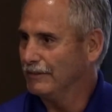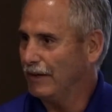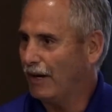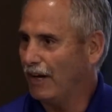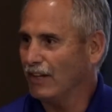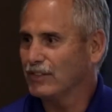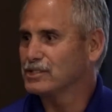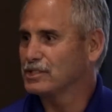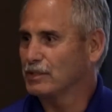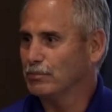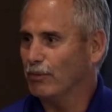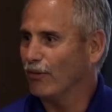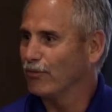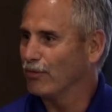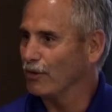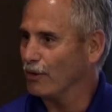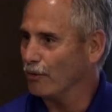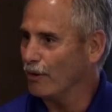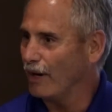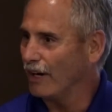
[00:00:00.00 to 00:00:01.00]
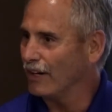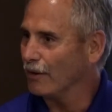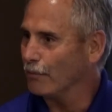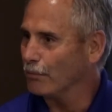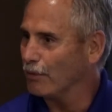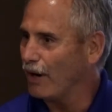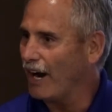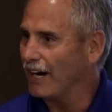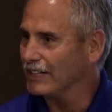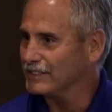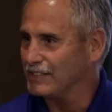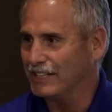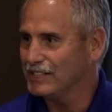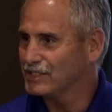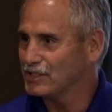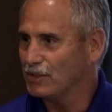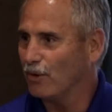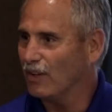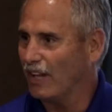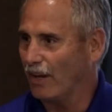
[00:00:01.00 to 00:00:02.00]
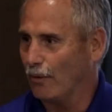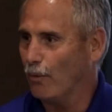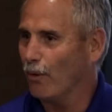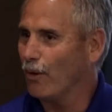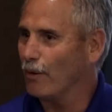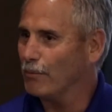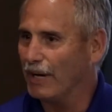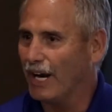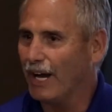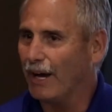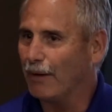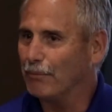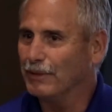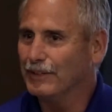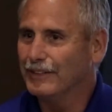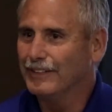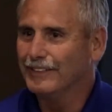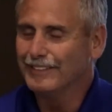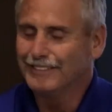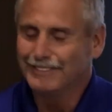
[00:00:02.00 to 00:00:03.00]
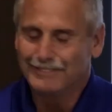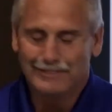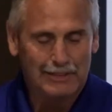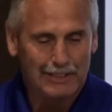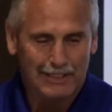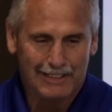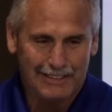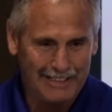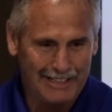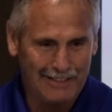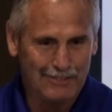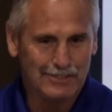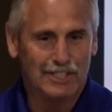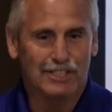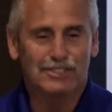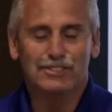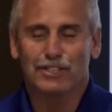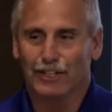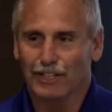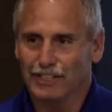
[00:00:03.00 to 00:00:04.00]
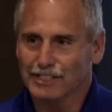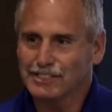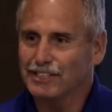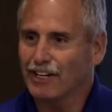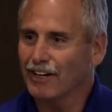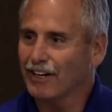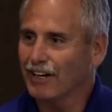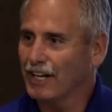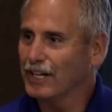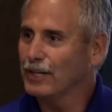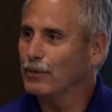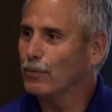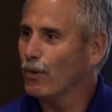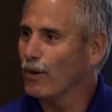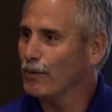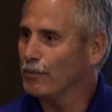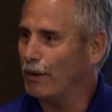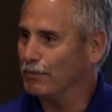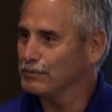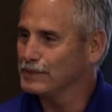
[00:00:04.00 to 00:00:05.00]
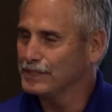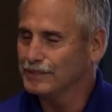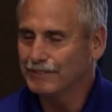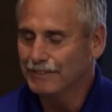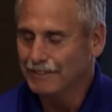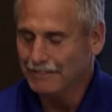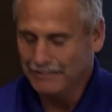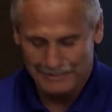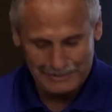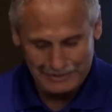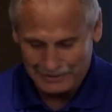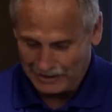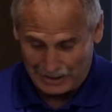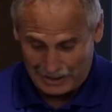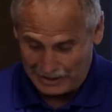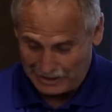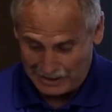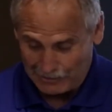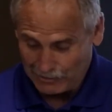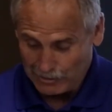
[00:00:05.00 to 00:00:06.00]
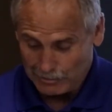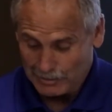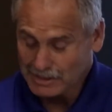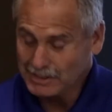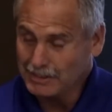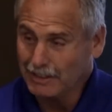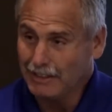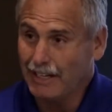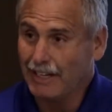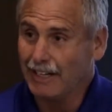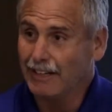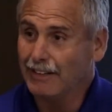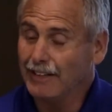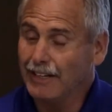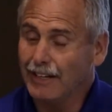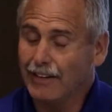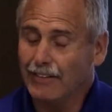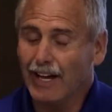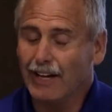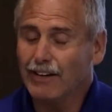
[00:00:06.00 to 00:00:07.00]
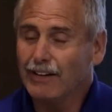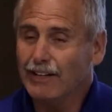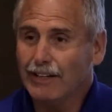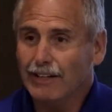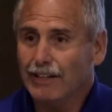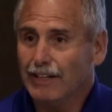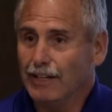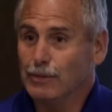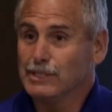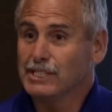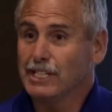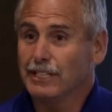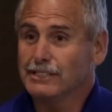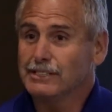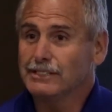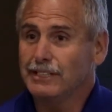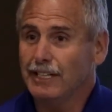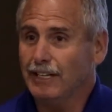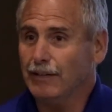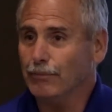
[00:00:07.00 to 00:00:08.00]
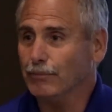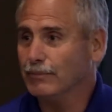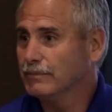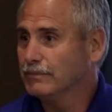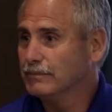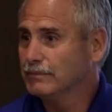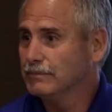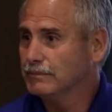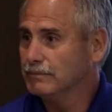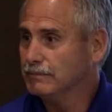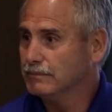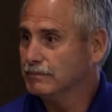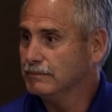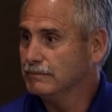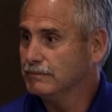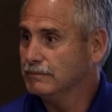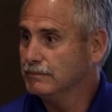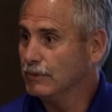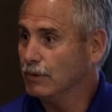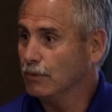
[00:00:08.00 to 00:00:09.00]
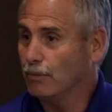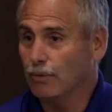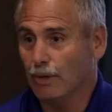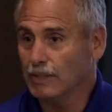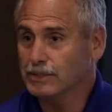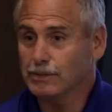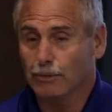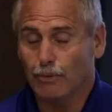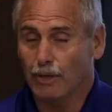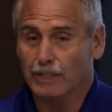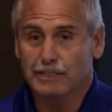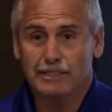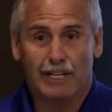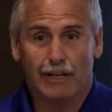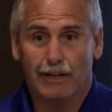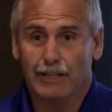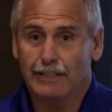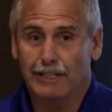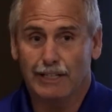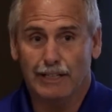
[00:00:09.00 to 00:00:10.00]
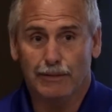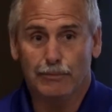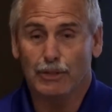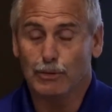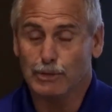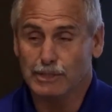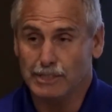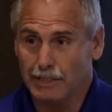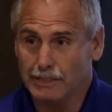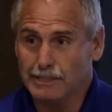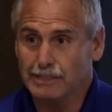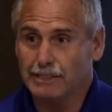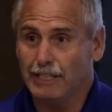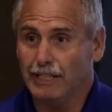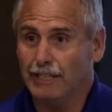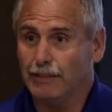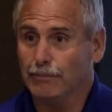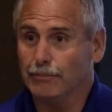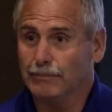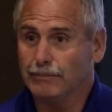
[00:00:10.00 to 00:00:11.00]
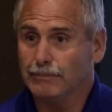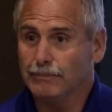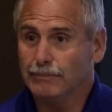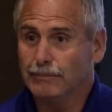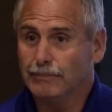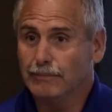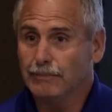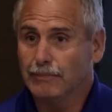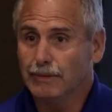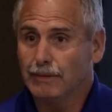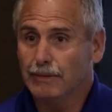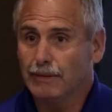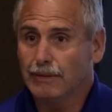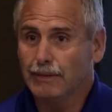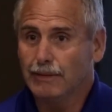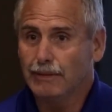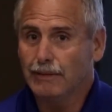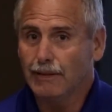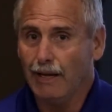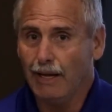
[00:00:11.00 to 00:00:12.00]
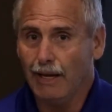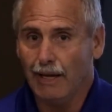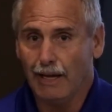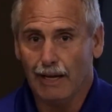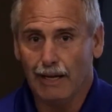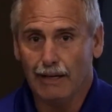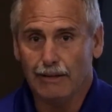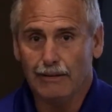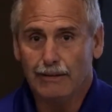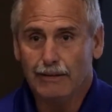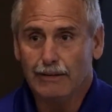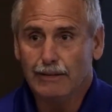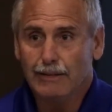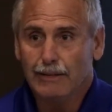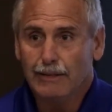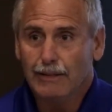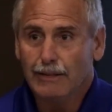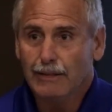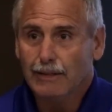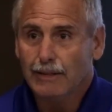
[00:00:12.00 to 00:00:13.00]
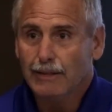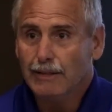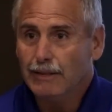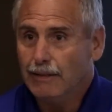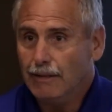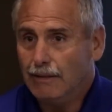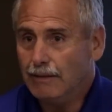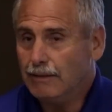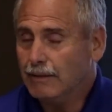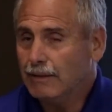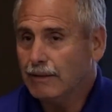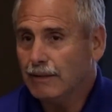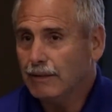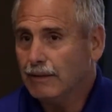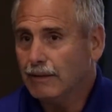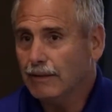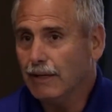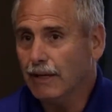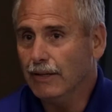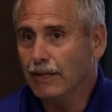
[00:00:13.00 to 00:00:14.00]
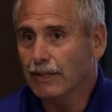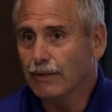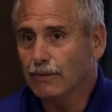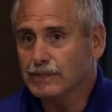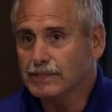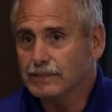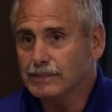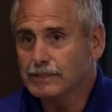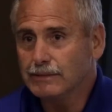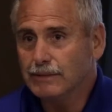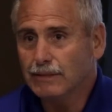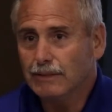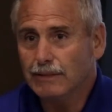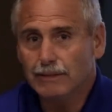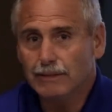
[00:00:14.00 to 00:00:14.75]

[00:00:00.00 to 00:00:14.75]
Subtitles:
I'll just come out for the regular practice. I just don't like warming up. Dave says, you're going to start liking warm-ups. And I never missed again. And it was his team. It wasn't our team, it was his team. And I think it was